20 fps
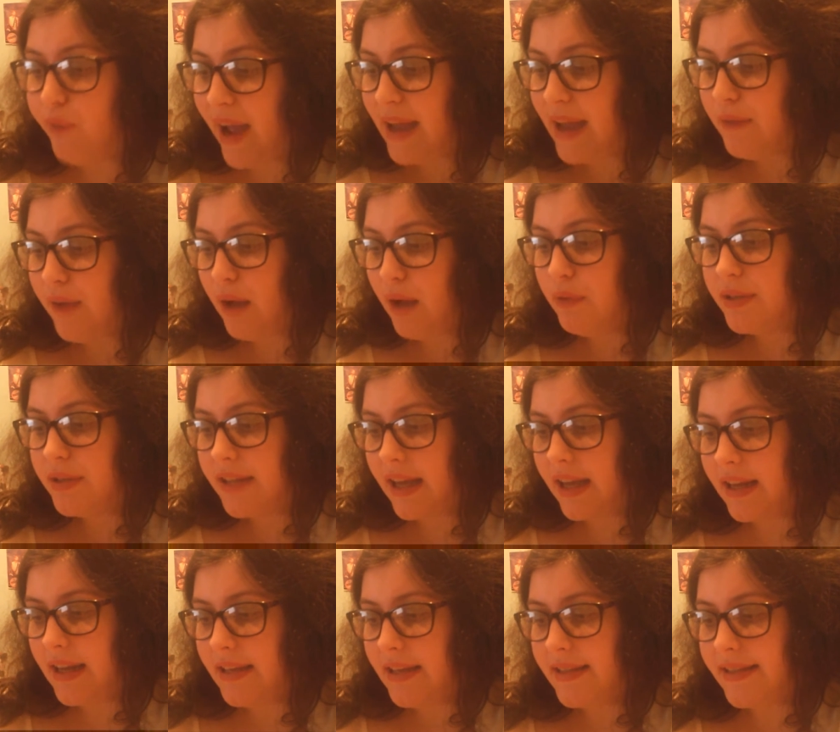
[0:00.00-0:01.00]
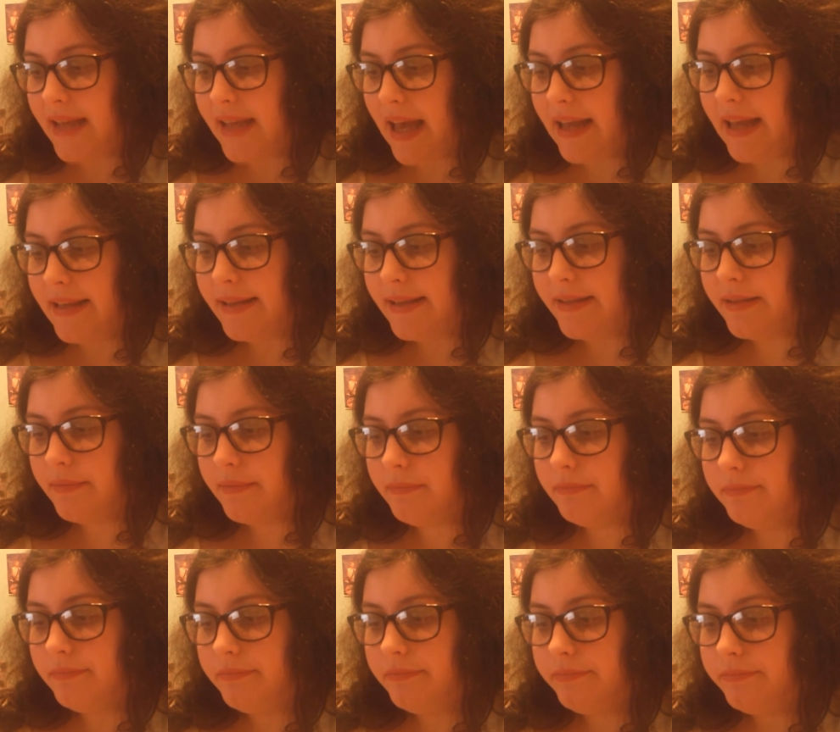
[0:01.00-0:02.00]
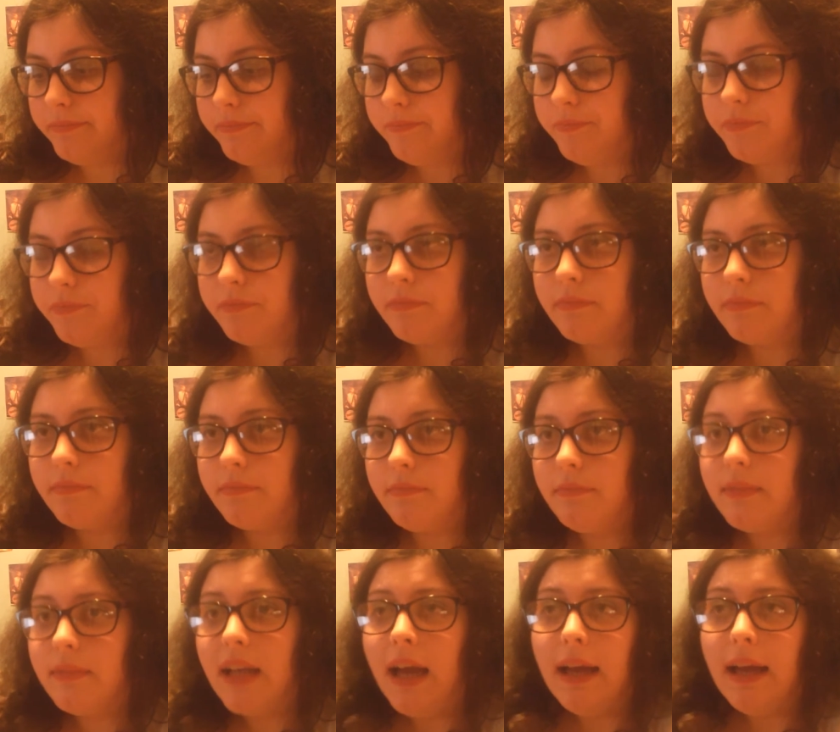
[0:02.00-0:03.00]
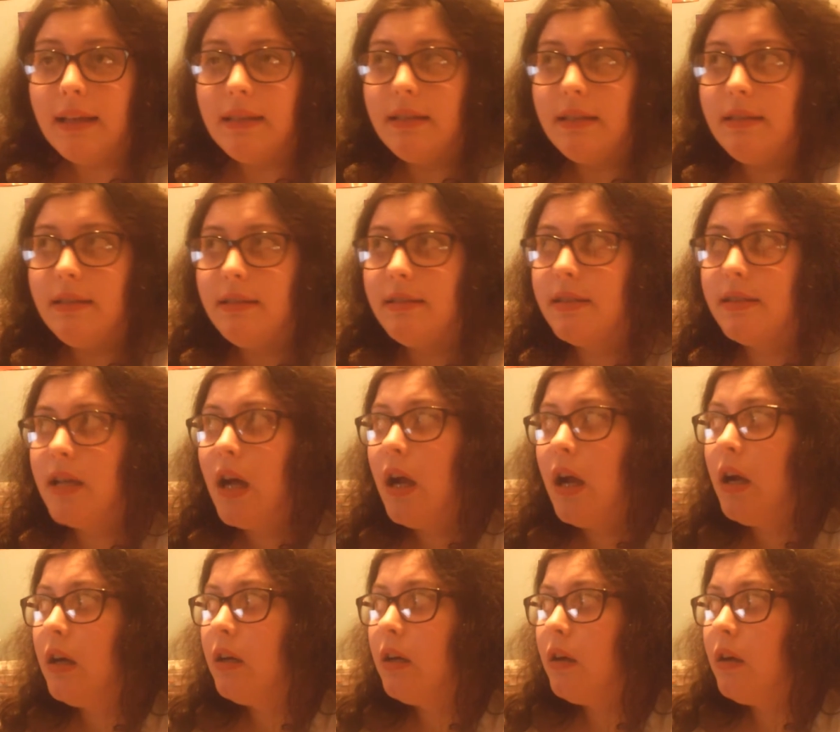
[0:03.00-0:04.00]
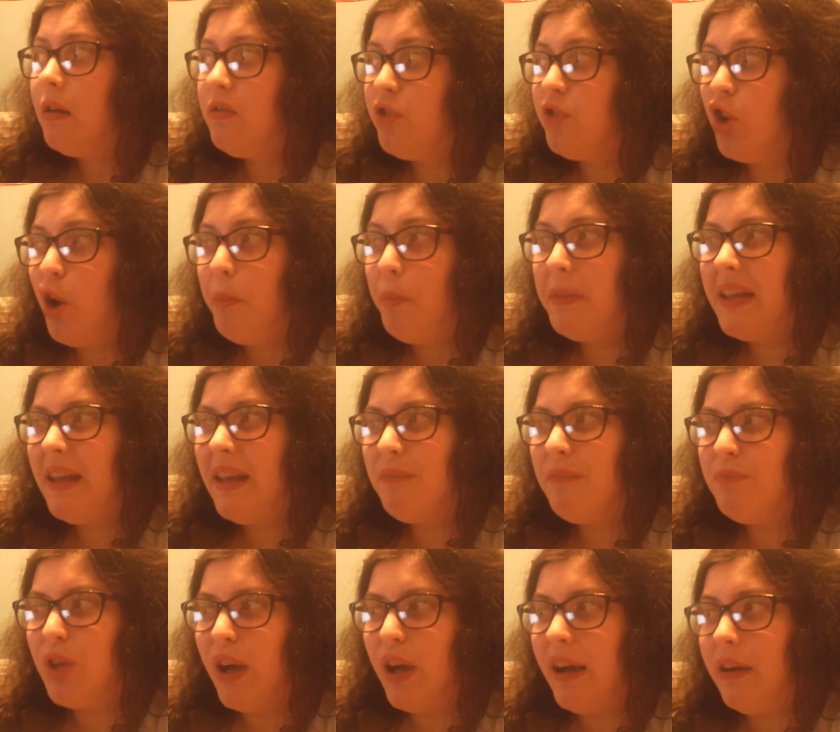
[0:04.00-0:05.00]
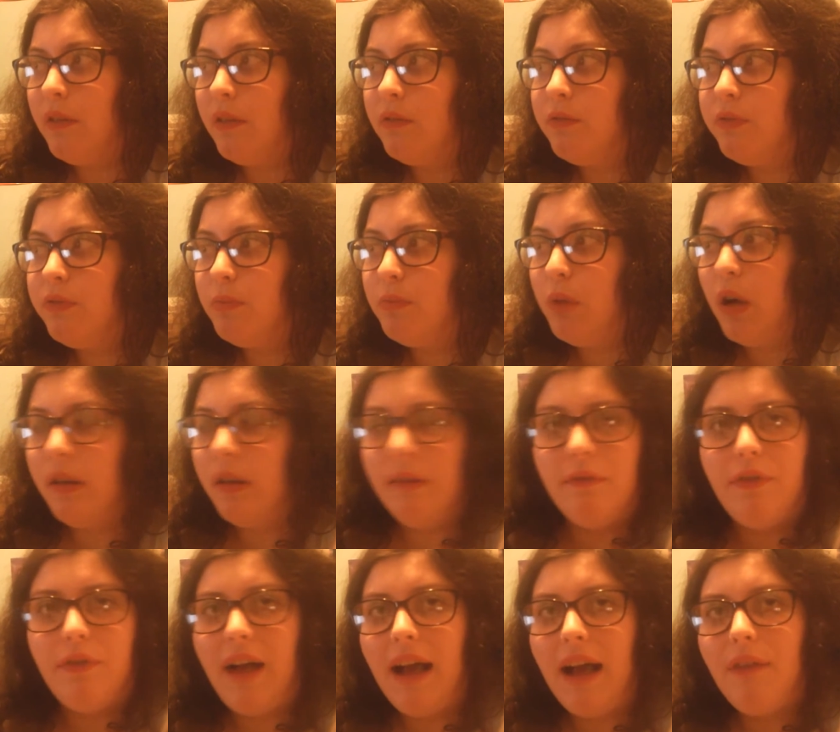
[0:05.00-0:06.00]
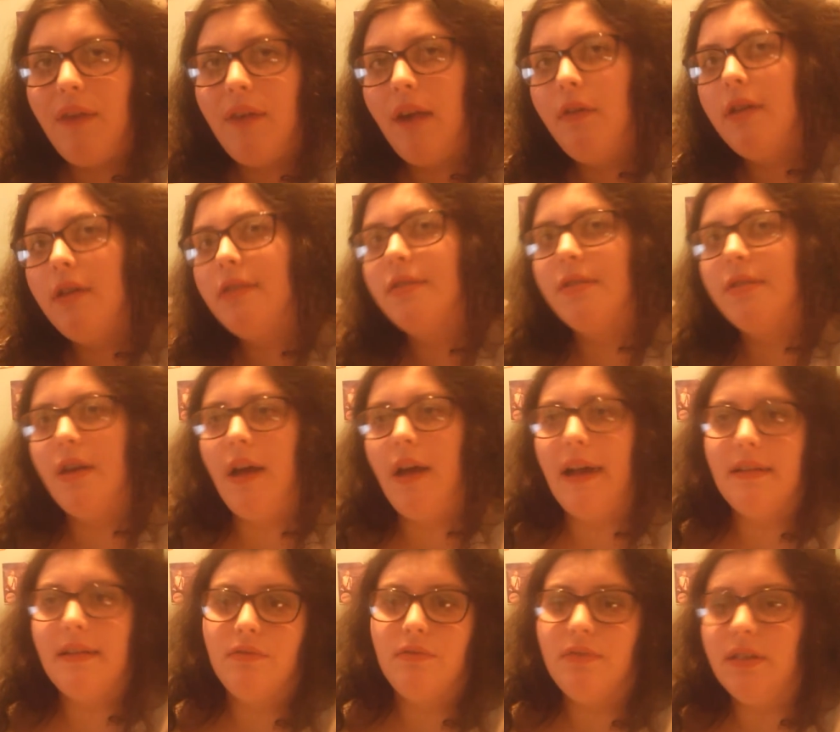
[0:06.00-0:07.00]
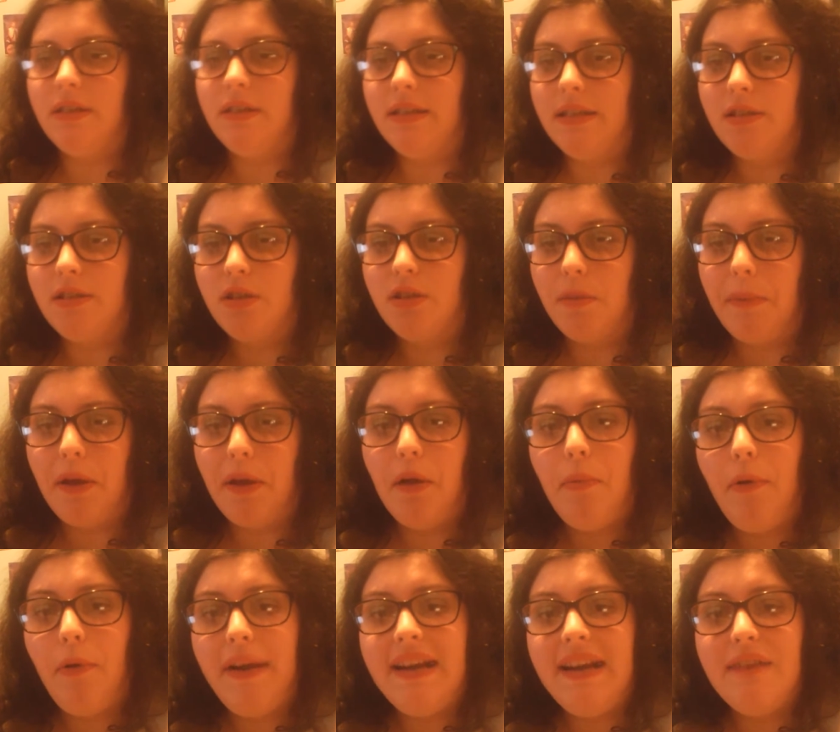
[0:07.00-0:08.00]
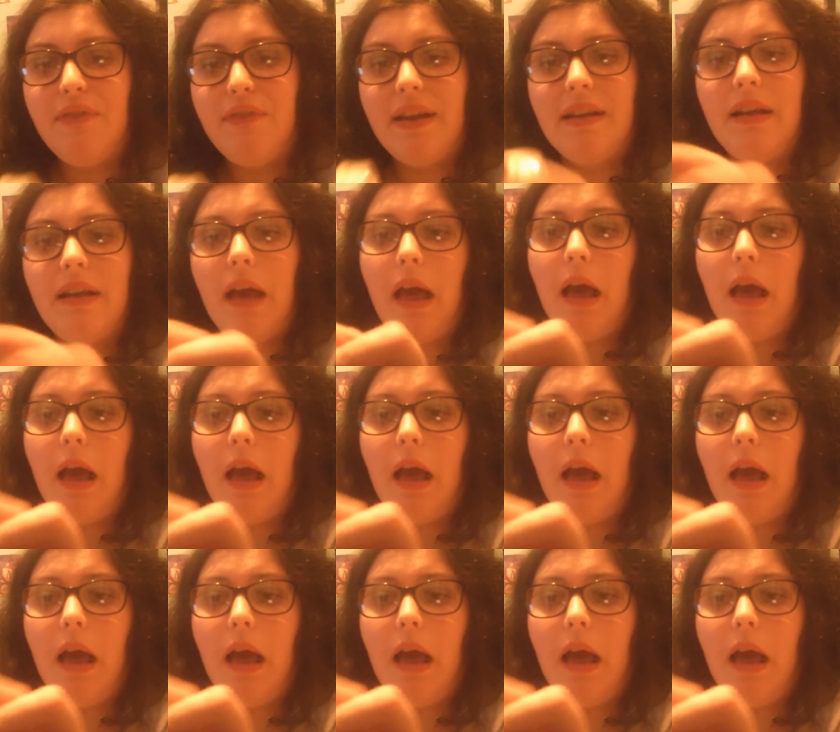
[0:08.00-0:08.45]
hours like it says, and normally I'm not out for more than 5 hours, so I don't really need to top it up or anything,